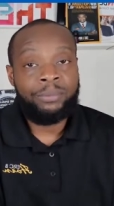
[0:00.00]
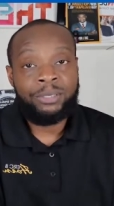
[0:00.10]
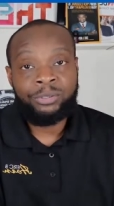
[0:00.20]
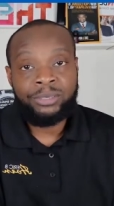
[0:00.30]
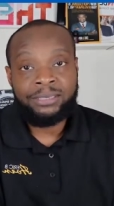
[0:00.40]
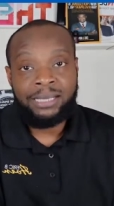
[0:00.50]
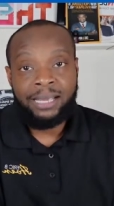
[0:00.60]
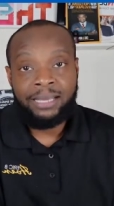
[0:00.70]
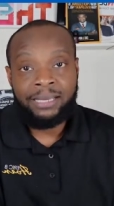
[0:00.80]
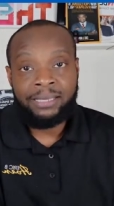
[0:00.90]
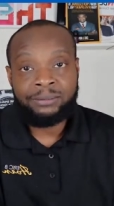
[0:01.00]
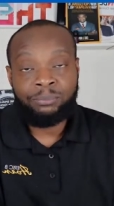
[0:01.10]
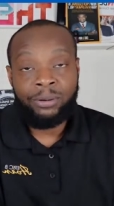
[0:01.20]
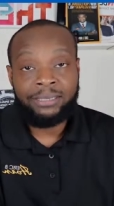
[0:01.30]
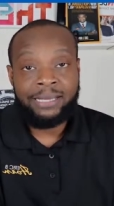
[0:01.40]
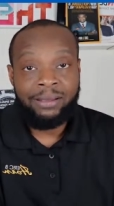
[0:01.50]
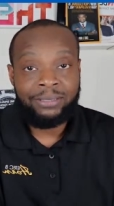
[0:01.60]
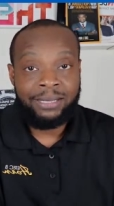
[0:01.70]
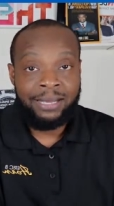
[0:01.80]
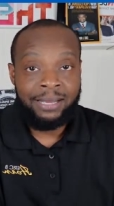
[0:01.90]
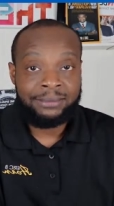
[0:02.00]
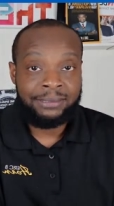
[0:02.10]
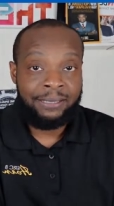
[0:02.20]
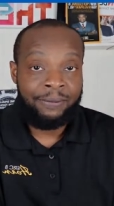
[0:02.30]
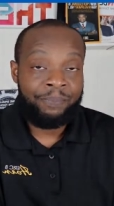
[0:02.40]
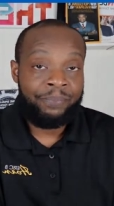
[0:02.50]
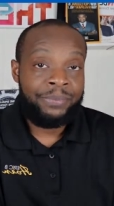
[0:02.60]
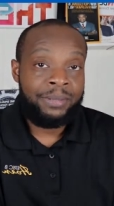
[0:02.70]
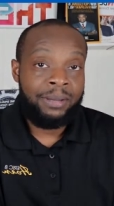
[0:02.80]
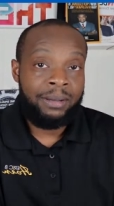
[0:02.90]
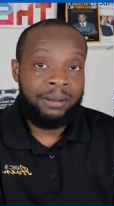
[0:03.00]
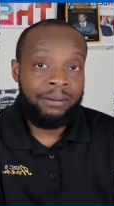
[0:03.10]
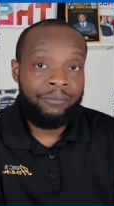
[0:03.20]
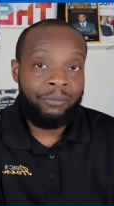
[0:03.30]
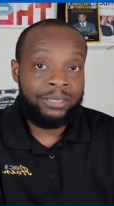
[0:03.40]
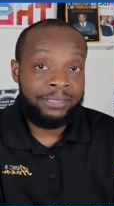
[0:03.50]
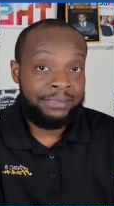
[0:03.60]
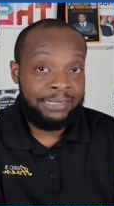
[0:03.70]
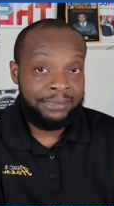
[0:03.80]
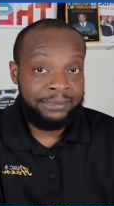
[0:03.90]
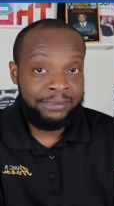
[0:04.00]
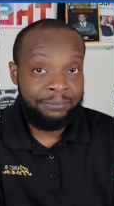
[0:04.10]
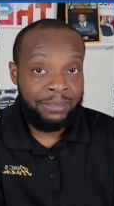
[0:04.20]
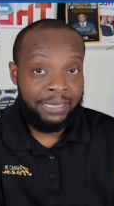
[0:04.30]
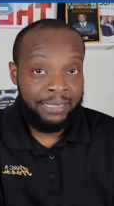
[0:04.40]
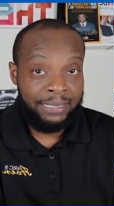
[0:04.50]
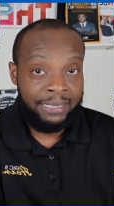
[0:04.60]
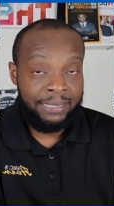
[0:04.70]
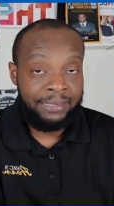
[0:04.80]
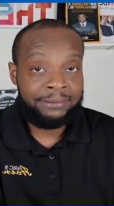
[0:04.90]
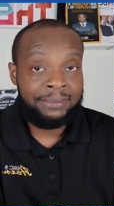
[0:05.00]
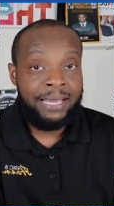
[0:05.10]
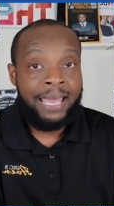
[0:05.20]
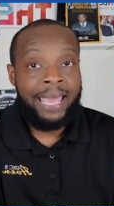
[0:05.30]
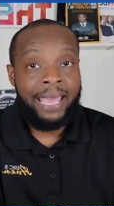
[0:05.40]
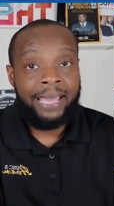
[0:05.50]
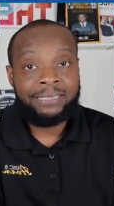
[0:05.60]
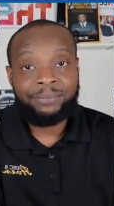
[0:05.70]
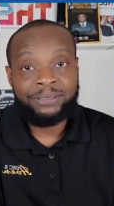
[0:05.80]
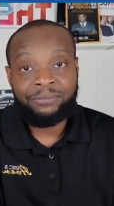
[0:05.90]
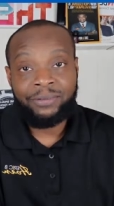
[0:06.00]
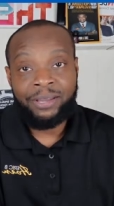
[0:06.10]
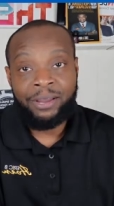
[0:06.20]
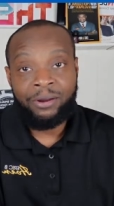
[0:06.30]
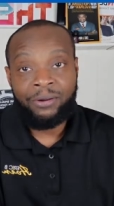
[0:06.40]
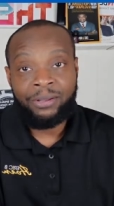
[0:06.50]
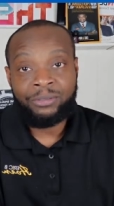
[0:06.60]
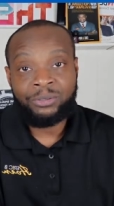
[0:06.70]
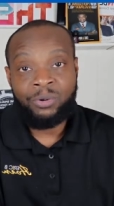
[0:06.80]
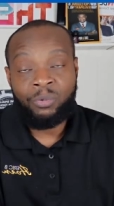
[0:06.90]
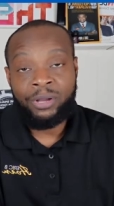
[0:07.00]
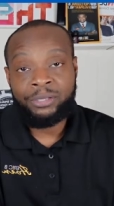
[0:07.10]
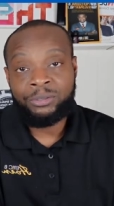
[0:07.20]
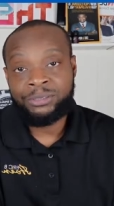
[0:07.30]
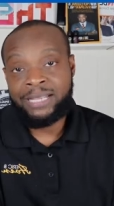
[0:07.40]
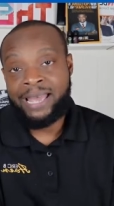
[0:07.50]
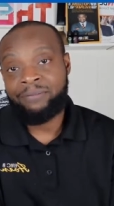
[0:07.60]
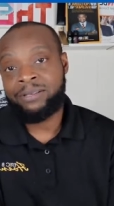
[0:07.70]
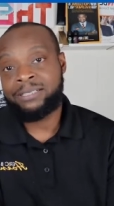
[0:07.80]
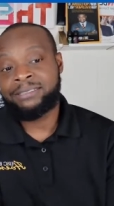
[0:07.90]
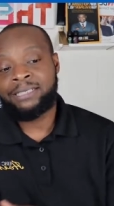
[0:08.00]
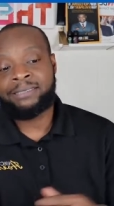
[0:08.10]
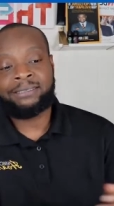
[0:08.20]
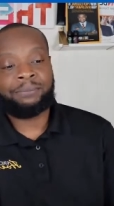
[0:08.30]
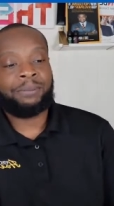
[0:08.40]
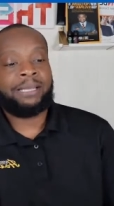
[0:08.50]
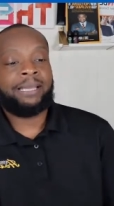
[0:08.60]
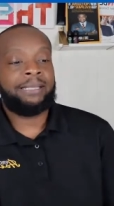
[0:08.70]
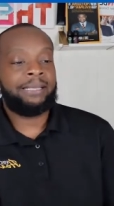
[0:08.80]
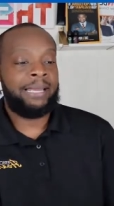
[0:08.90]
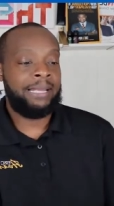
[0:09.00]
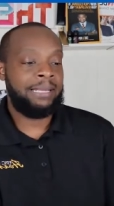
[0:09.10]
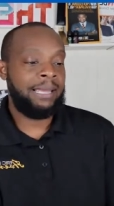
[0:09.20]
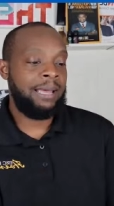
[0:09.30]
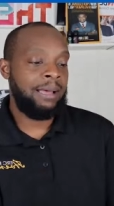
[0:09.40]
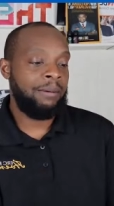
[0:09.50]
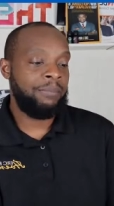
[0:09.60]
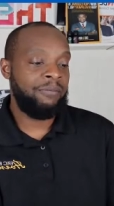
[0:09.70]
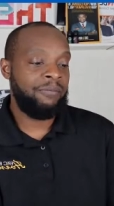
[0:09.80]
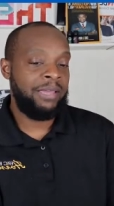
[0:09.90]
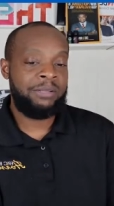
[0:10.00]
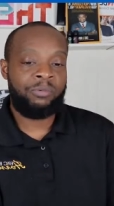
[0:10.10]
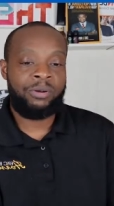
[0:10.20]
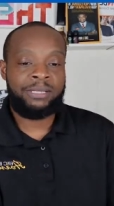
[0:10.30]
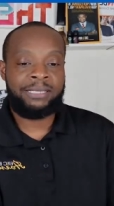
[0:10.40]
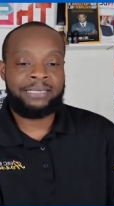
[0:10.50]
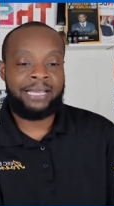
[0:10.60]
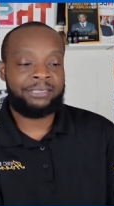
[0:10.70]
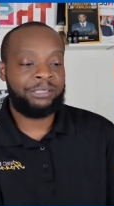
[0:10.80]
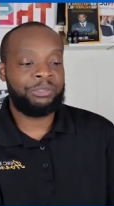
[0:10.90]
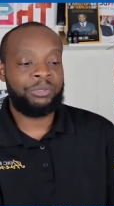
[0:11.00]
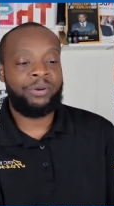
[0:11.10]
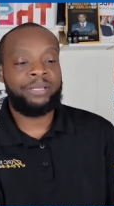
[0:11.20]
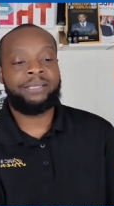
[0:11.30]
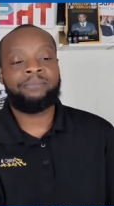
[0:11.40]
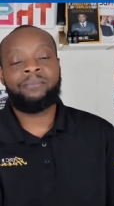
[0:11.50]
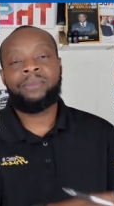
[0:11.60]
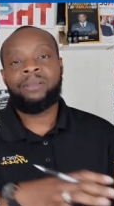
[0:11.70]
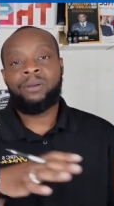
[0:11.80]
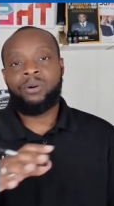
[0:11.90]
So, what I'm going to do today is break down the concept of what a contingency plan is and specific areas on where you should have a contingency plan. And if anyone is actually joining